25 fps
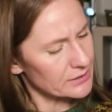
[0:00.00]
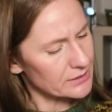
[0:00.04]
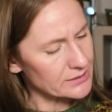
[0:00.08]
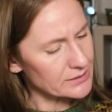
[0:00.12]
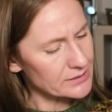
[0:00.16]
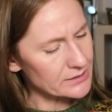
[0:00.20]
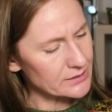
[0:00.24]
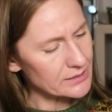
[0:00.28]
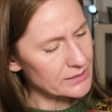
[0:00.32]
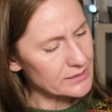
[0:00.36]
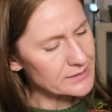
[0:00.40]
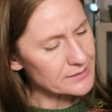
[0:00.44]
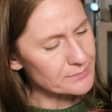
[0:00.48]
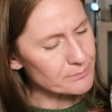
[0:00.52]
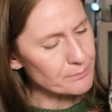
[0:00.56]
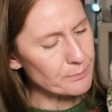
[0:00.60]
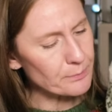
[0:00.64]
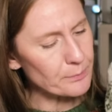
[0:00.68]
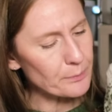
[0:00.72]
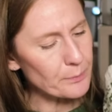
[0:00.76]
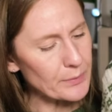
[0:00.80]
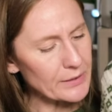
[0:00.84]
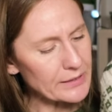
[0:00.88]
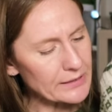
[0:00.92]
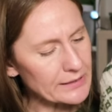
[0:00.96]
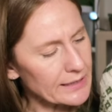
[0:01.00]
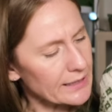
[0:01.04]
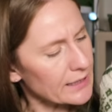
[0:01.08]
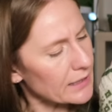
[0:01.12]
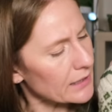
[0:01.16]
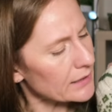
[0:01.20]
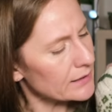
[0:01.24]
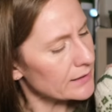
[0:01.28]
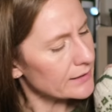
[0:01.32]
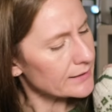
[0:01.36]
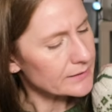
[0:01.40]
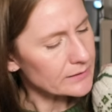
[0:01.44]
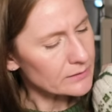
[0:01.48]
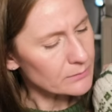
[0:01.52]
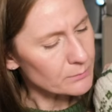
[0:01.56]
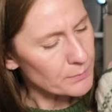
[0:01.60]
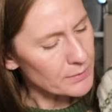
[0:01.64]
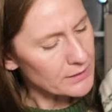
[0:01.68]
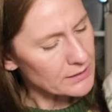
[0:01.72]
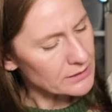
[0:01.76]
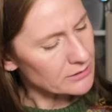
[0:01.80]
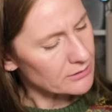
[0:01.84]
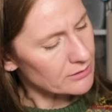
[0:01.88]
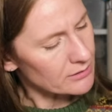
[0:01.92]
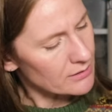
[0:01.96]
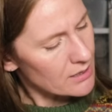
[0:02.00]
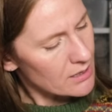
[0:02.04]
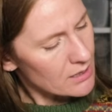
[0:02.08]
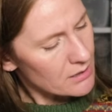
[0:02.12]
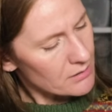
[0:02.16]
It is peeling a little bit,